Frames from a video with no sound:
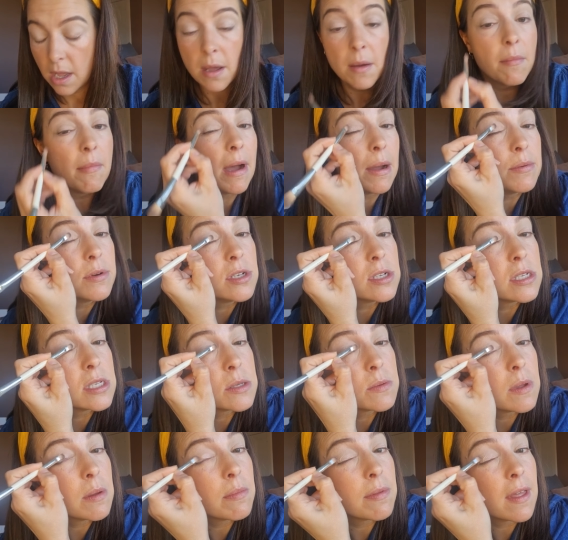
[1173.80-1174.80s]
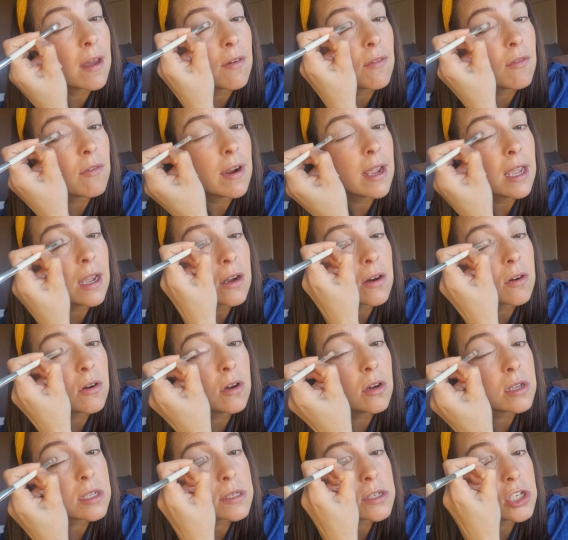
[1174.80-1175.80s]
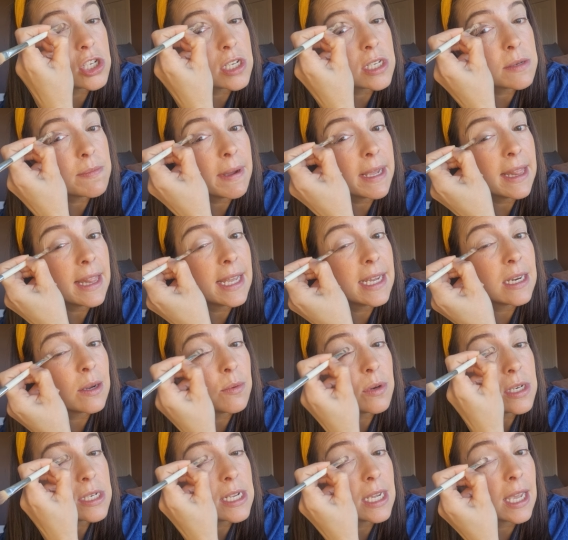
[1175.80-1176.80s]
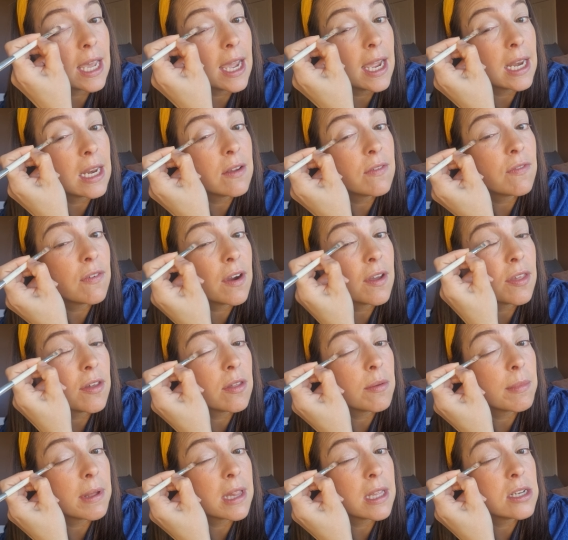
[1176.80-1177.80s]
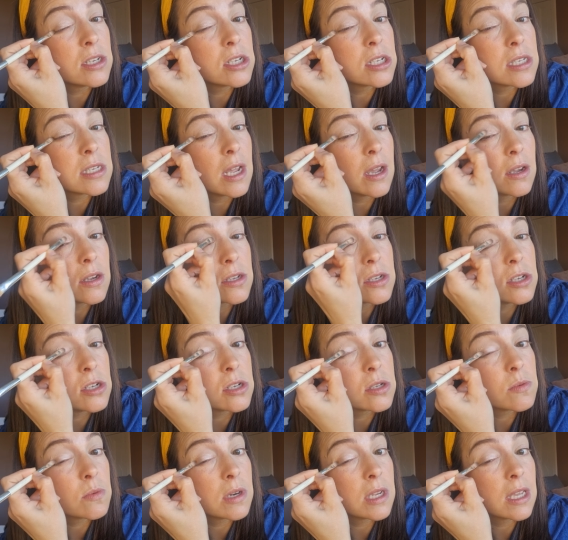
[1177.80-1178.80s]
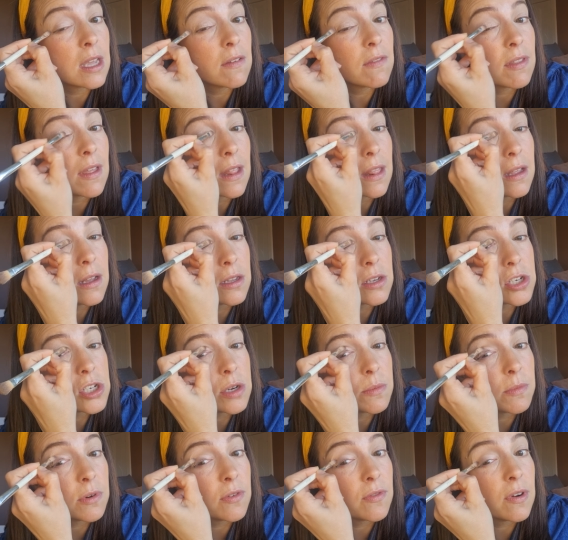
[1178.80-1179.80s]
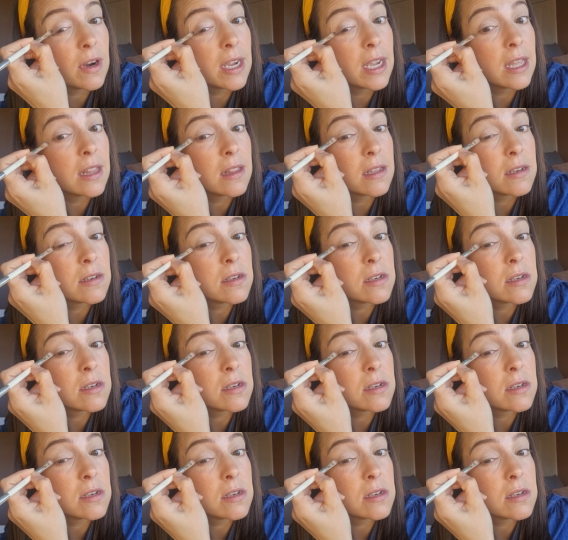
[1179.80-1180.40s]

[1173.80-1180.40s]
But I would just sweep that right across just my lid. I wouldn't take it any further than my lid just now because you just want to give that little shimmer right at the